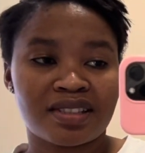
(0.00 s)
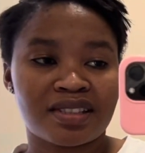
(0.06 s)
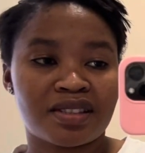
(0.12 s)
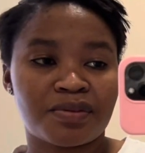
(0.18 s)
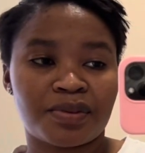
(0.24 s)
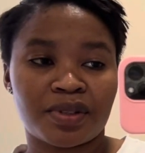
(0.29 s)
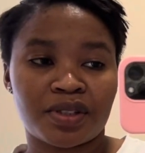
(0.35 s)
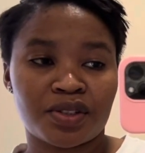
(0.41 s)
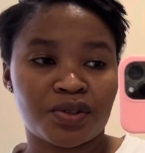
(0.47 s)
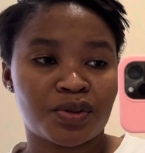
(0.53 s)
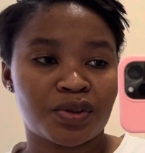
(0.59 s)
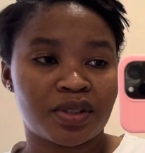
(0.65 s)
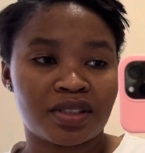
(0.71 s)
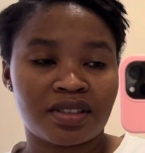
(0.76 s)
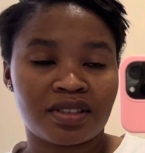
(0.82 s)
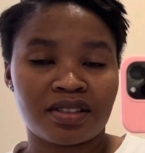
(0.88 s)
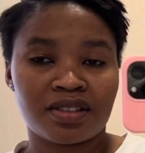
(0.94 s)

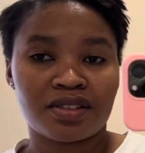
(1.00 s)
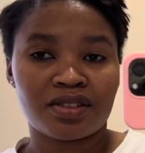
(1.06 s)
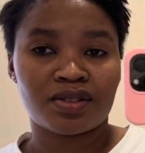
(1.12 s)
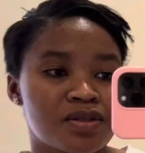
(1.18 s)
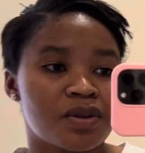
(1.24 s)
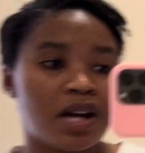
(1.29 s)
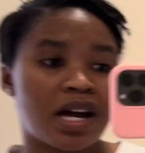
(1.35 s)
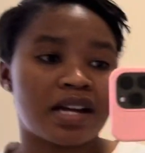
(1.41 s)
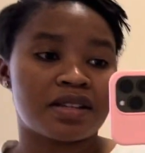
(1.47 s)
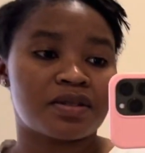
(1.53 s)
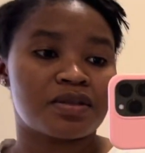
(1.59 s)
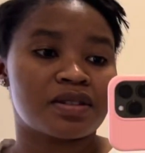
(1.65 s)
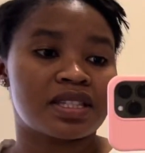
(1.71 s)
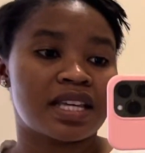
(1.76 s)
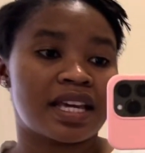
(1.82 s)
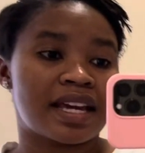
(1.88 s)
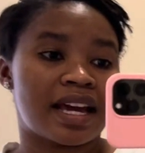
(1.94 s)
spiritually, so I had
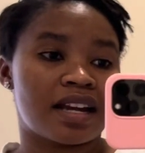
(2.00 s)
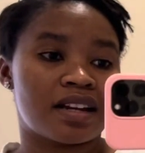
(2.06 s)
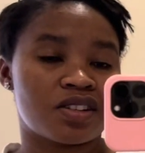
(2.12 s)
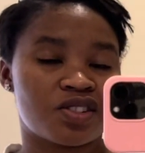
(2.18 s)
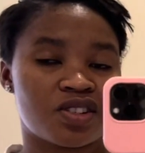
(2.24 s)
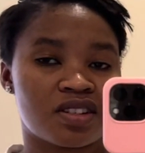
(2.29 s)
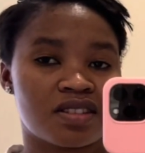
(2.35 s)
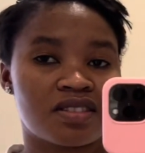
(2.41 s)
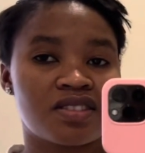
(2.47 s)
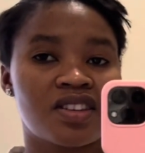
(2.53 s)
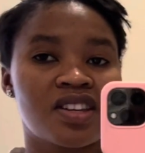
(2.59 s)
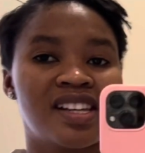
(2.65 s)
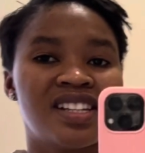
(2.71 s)
to take allergics